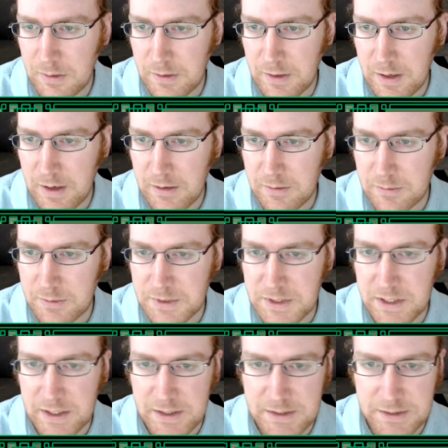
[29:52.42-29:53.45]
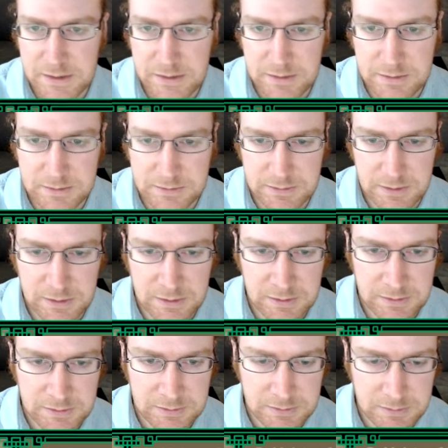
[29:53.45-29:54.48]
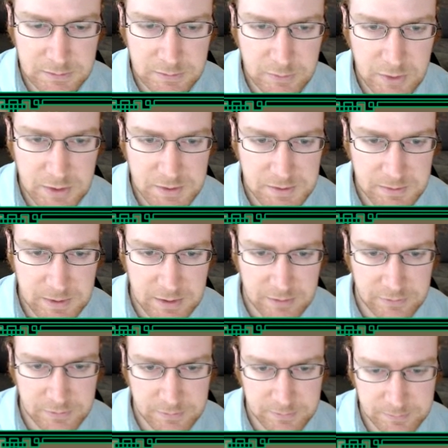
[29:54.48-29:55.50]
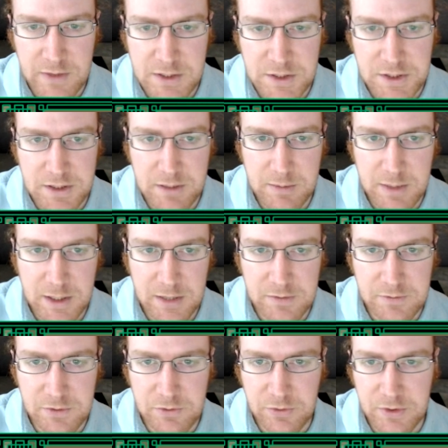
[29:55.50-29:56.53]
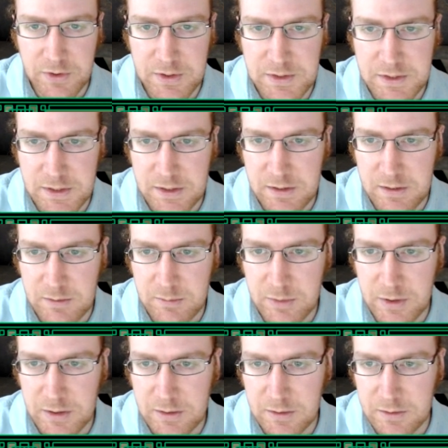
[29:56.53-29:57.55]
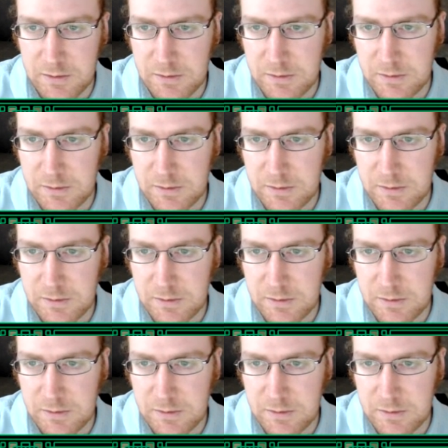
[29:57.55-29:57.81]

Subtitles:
That was not. What else do we have? Eventually I'm going to have to fill this in, but...